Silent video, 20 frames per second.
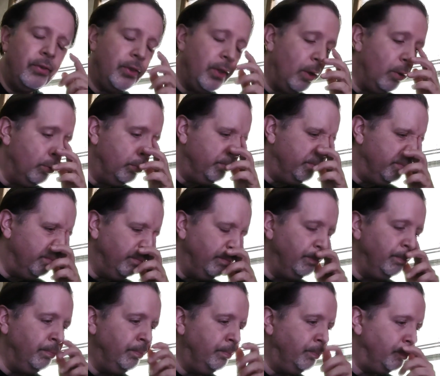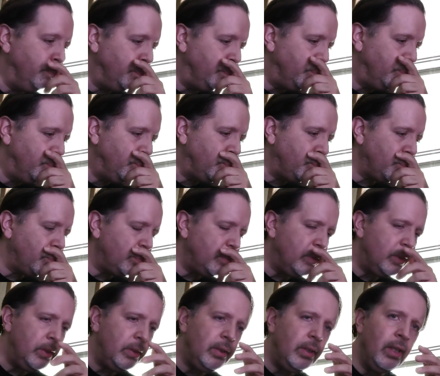So
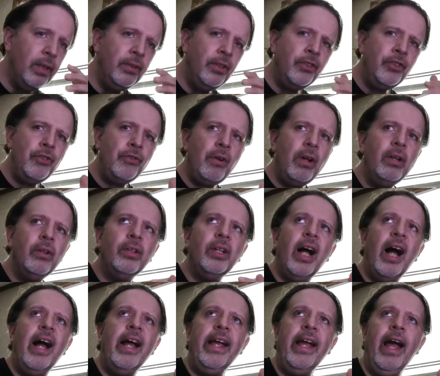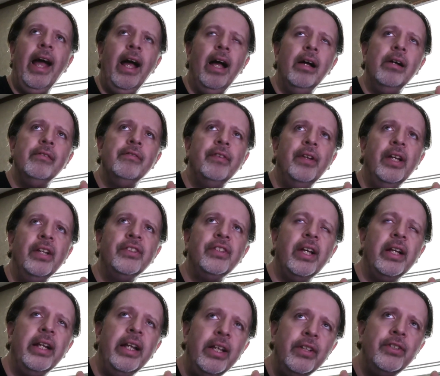the struggle I have
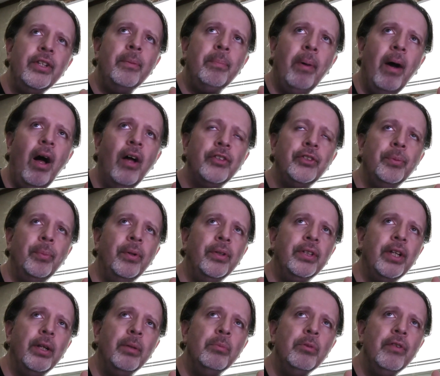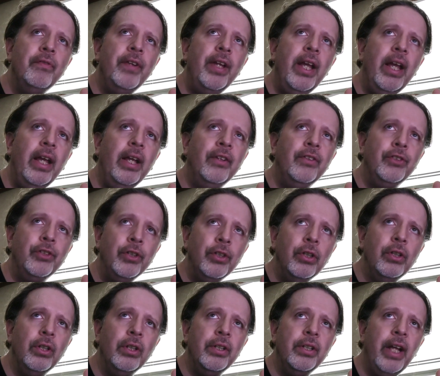is that, is it possible that a movie is
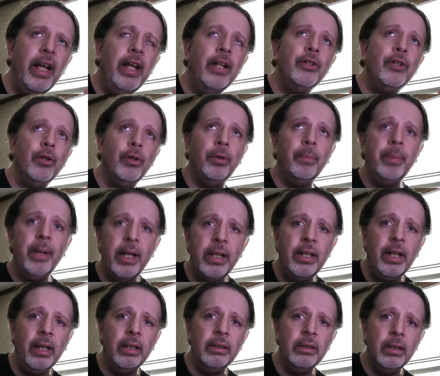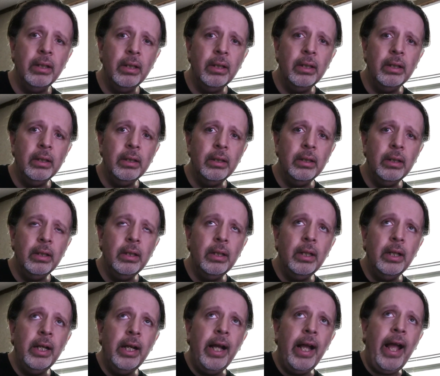good in your opinion,
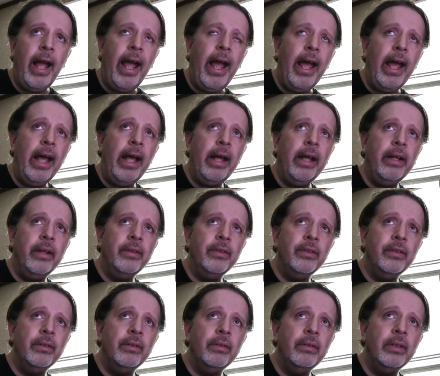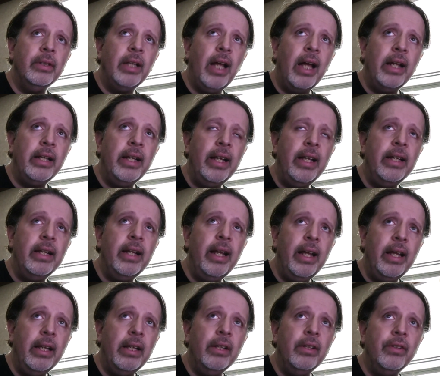and that it
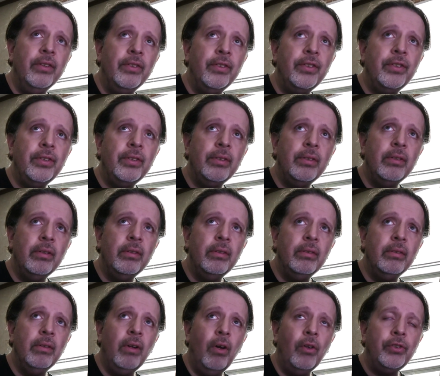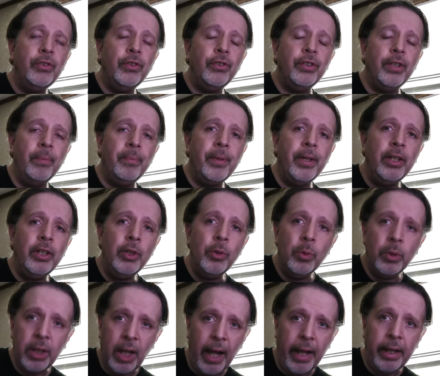is also something
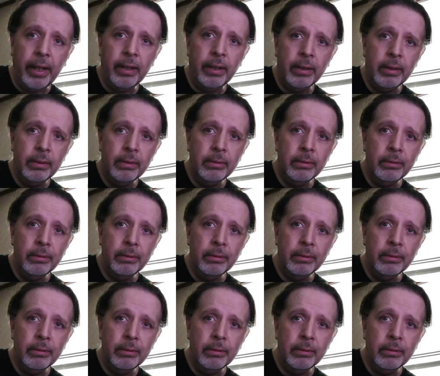you like?